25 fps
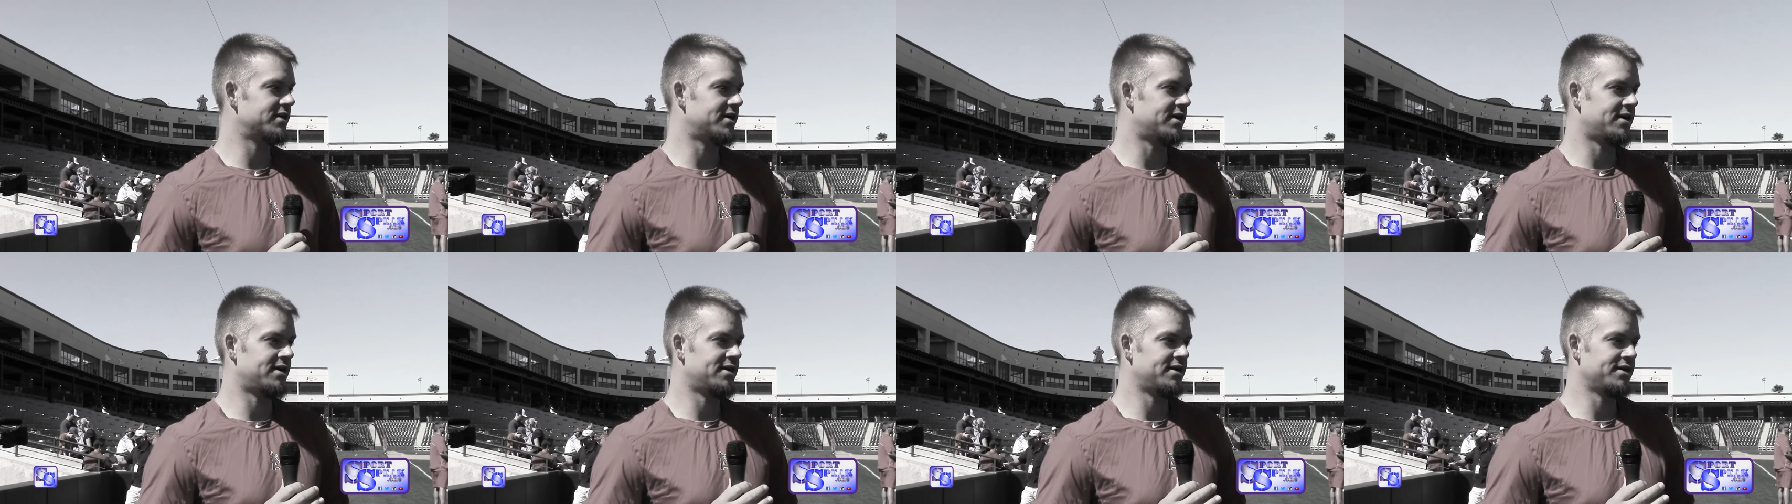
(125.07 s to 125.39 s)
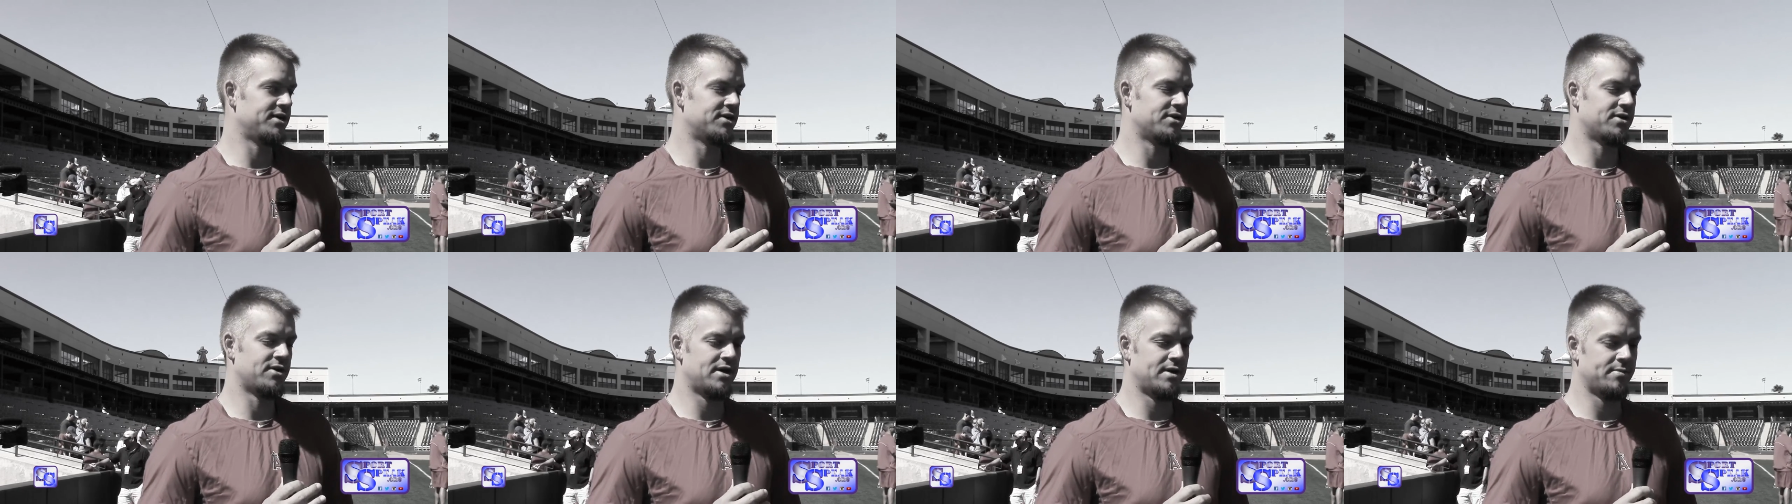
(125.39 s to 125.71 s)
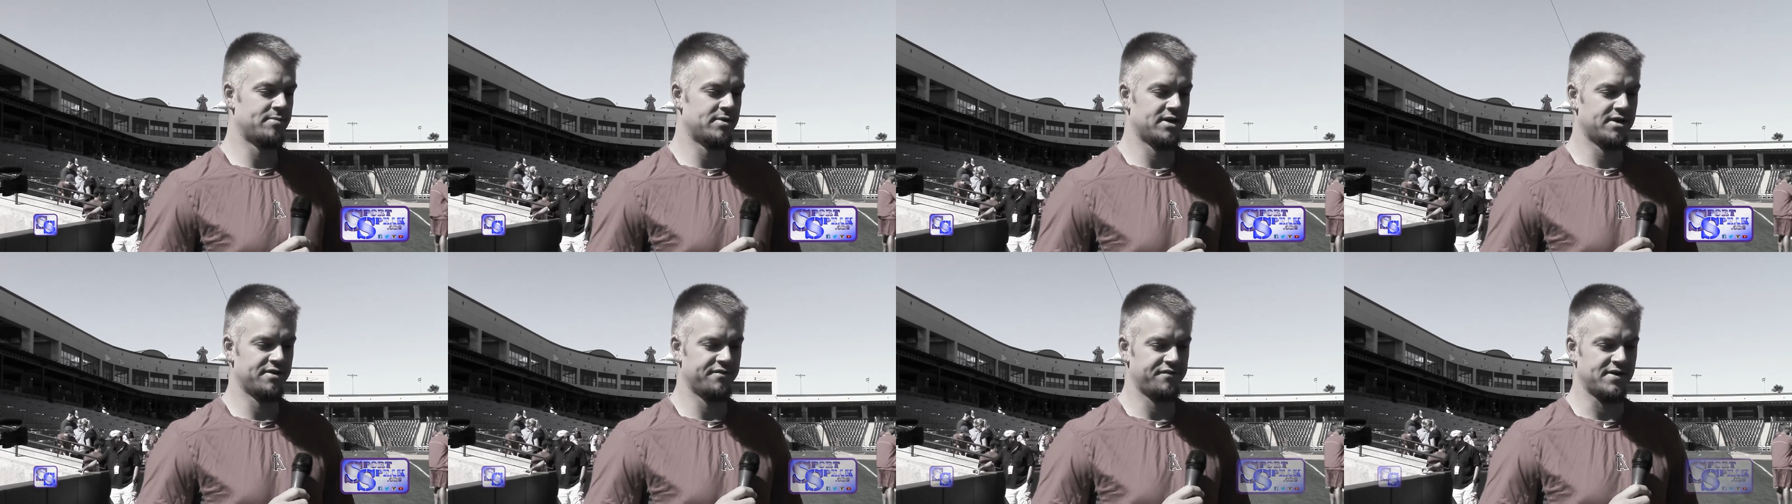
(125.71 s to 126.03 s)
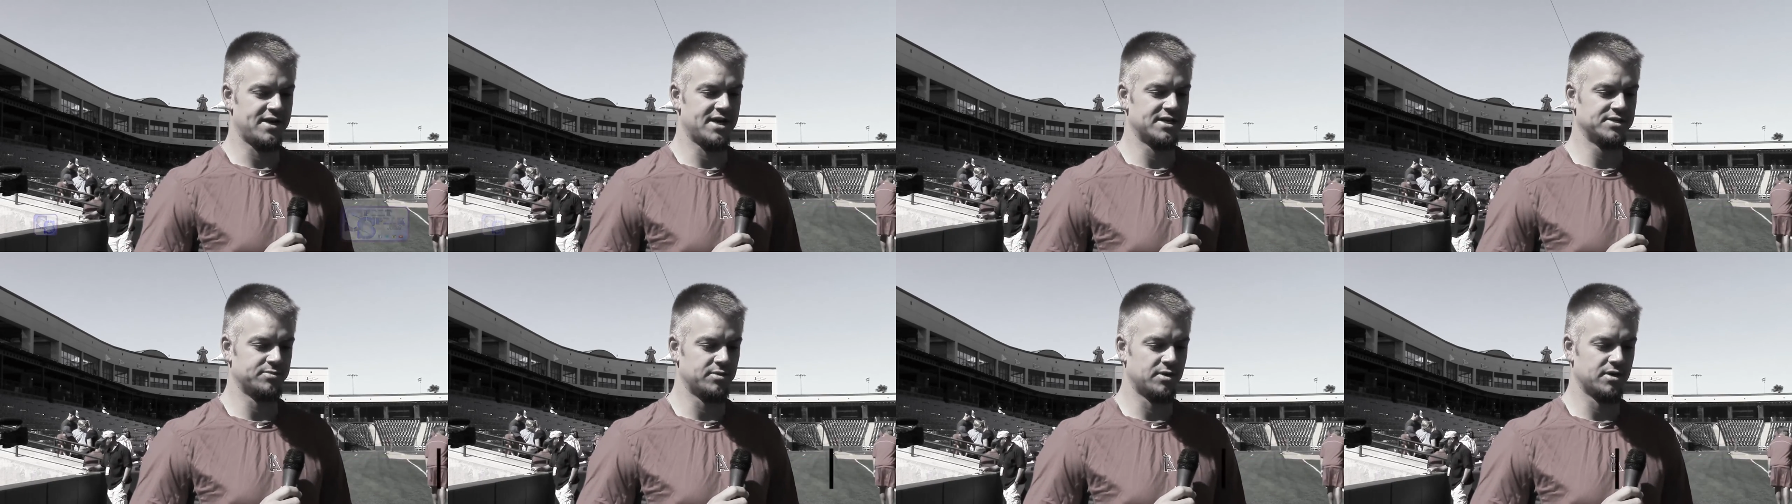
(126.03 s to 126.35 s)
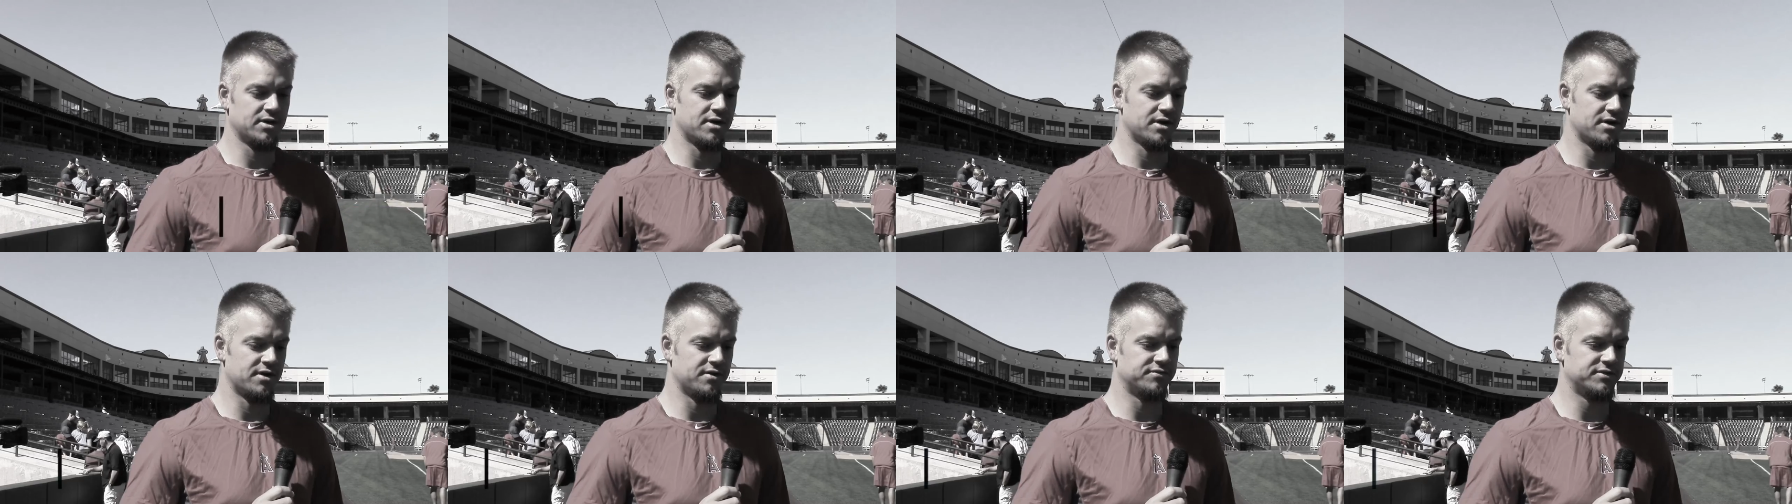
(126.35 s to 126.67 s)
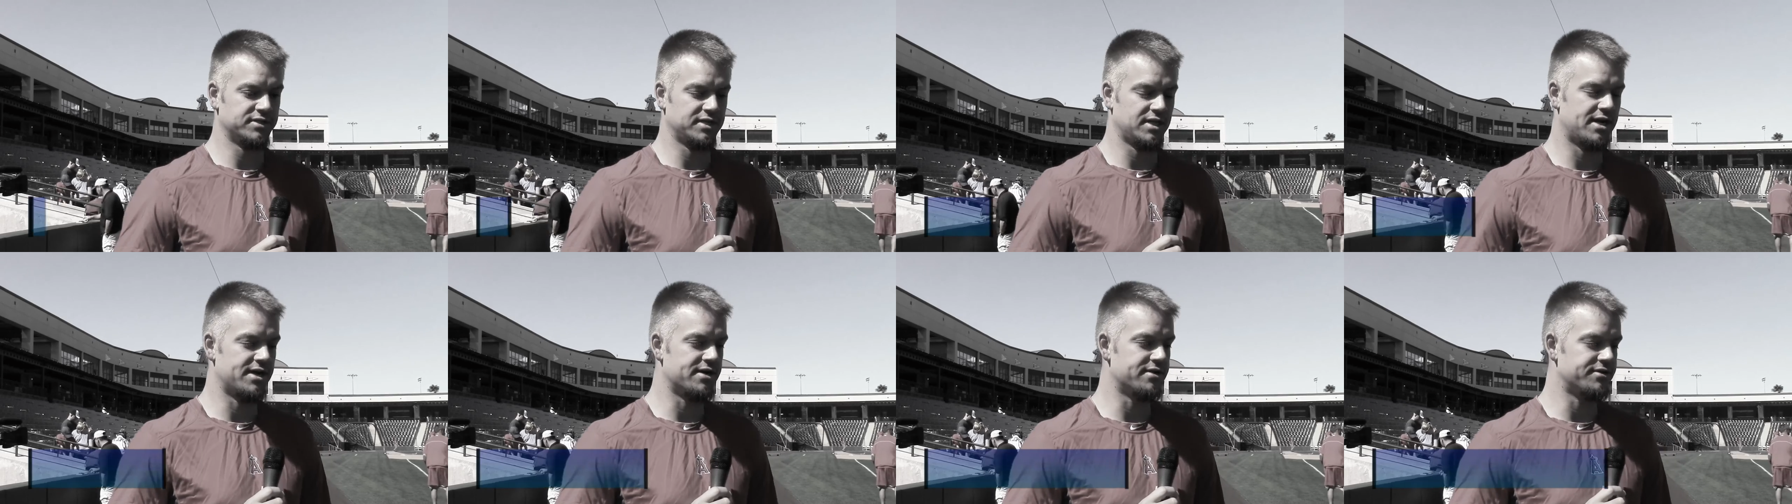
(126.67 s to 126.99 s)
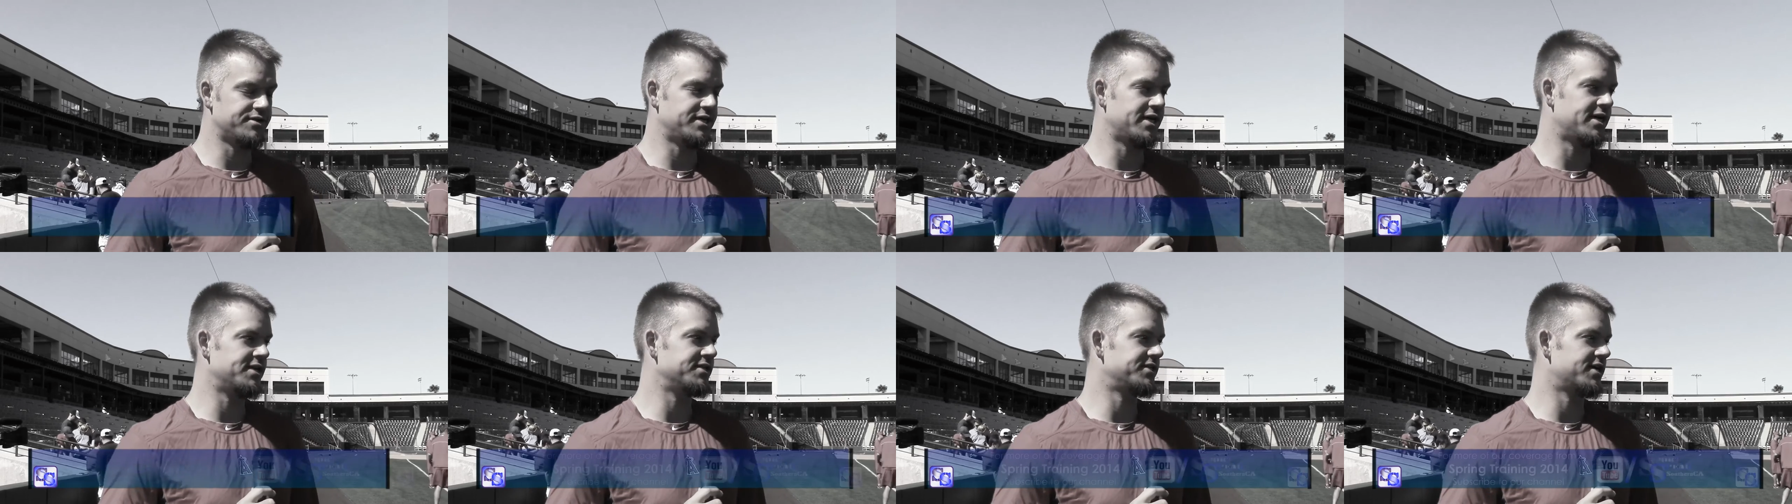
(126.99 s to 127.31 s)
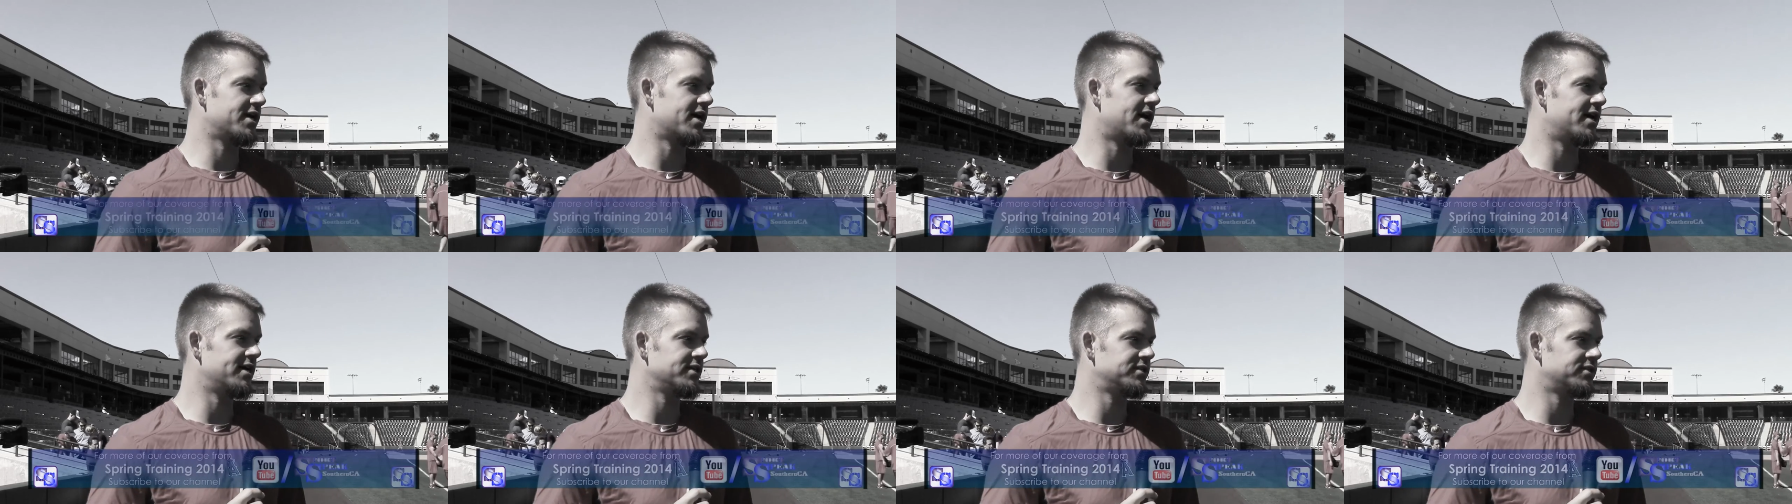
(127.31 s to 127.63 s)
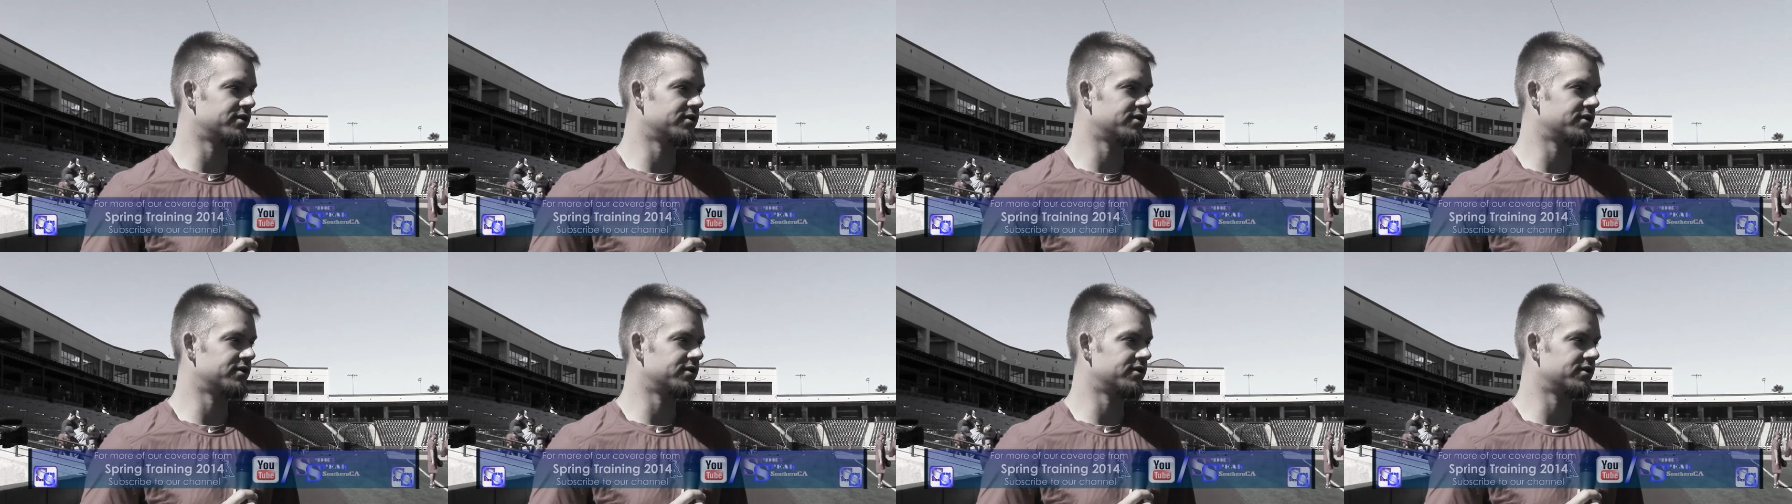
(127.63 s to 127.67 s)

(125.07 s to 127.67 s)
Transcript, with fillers: Uh, you know, I'm a fastball, curve, slider, change guy.